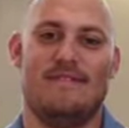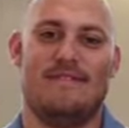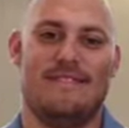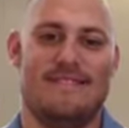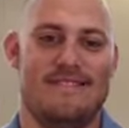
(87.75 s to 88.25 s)

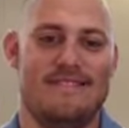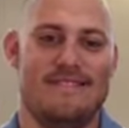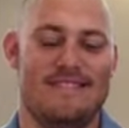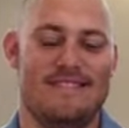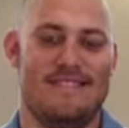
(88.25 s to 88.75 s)

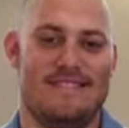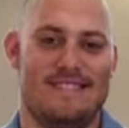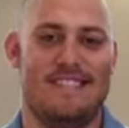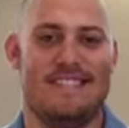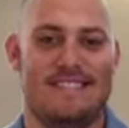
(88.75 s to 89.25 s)

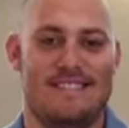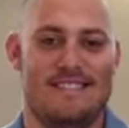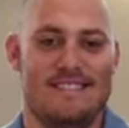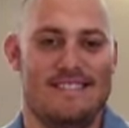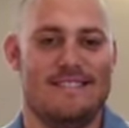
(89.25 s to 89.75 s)

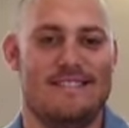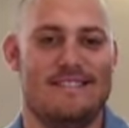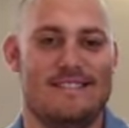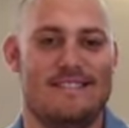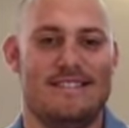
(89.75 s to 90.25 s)

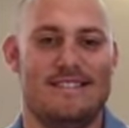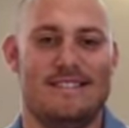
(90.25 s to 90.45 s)
(silent)